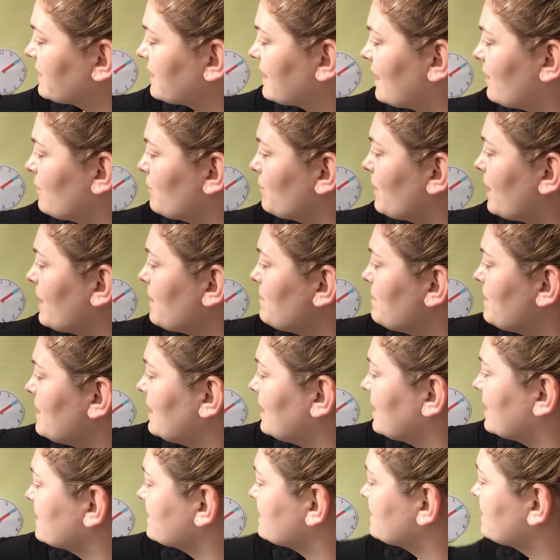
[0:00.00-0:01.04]
to count my
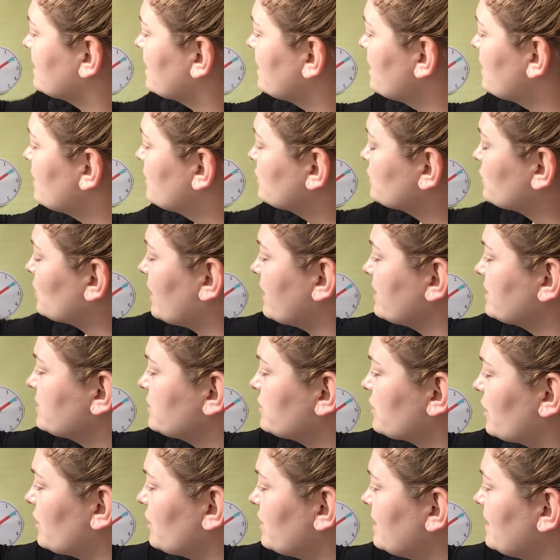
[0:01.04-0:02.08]
minutes. So I
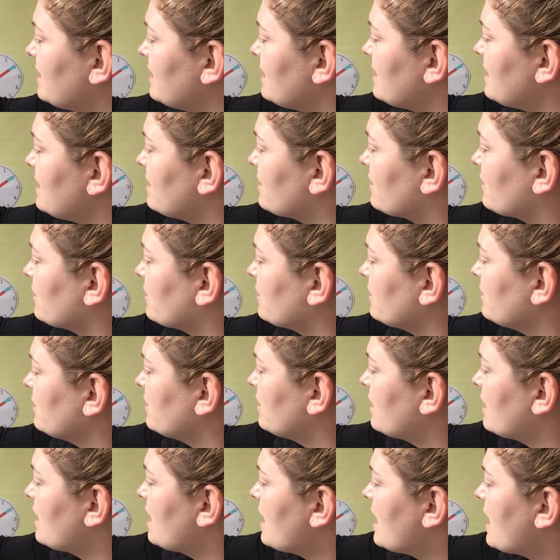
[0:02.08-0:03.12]
started here,
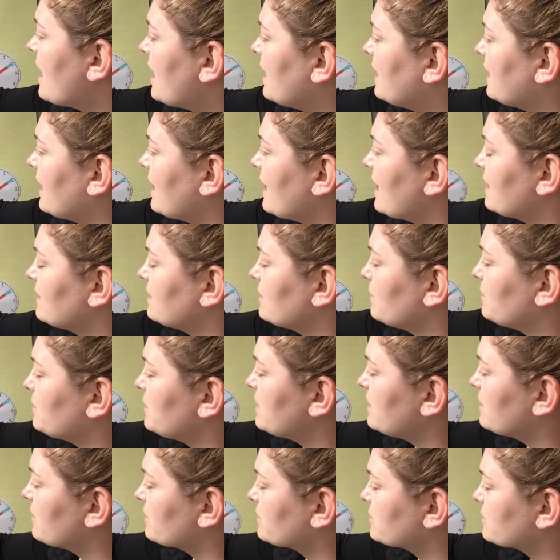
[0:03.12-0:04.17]
and I end up
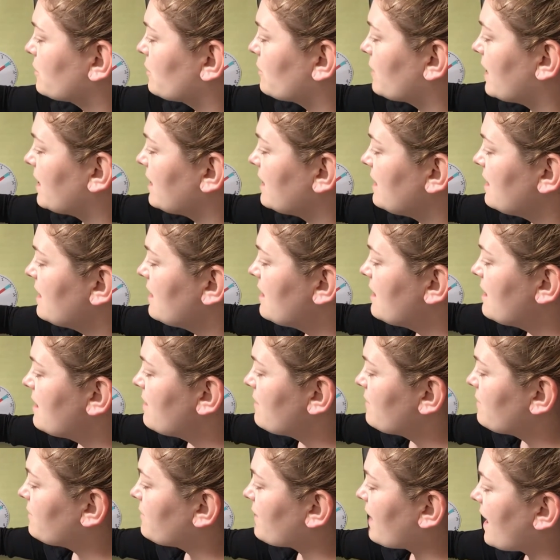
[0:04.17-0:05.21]
here. So ready?
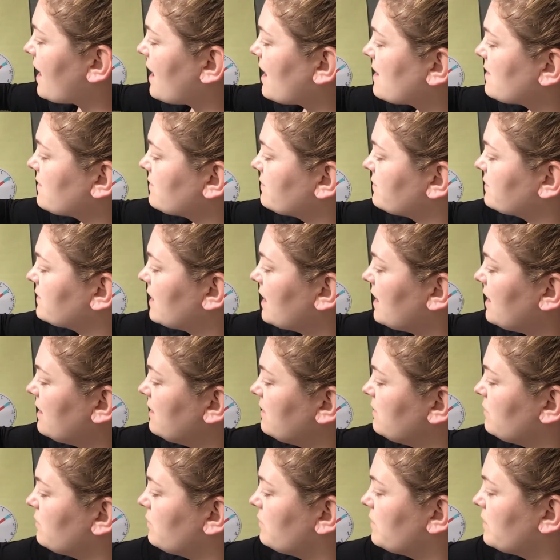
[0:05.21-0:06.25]
5,
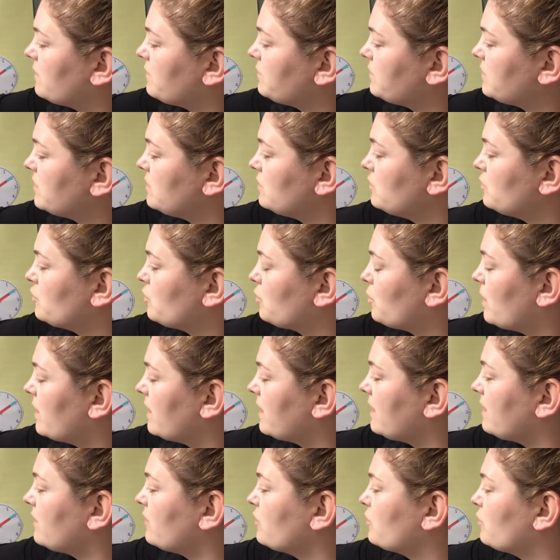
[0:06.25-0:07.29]
10, 15,
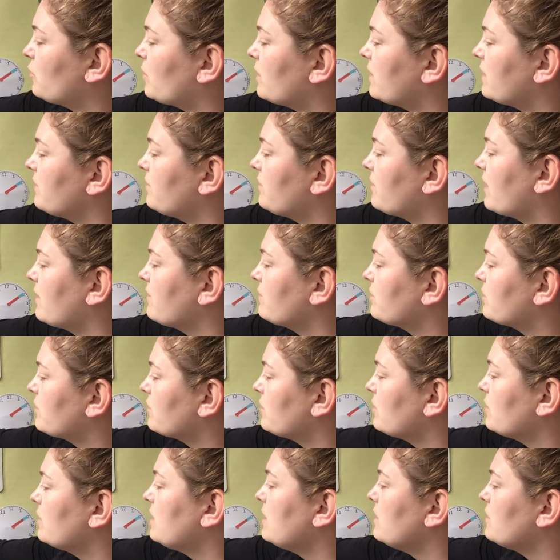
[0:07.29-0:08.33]
20, 25,
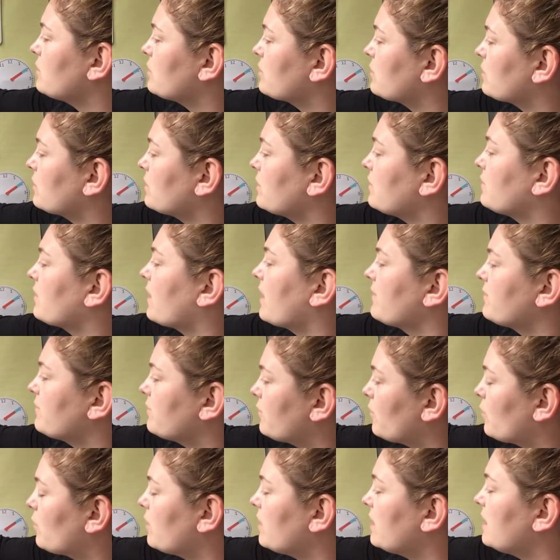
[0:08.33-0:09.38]
30, 35,
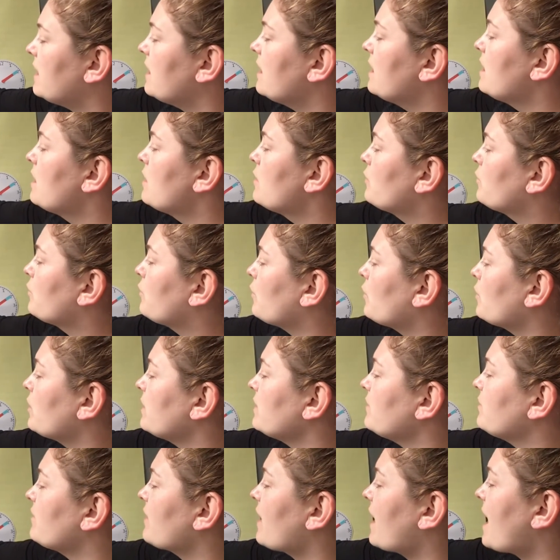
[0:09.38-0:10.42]
40,
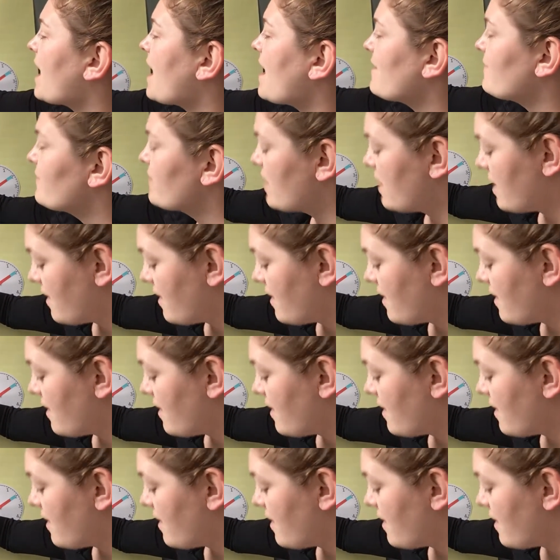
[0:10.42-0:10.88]
45,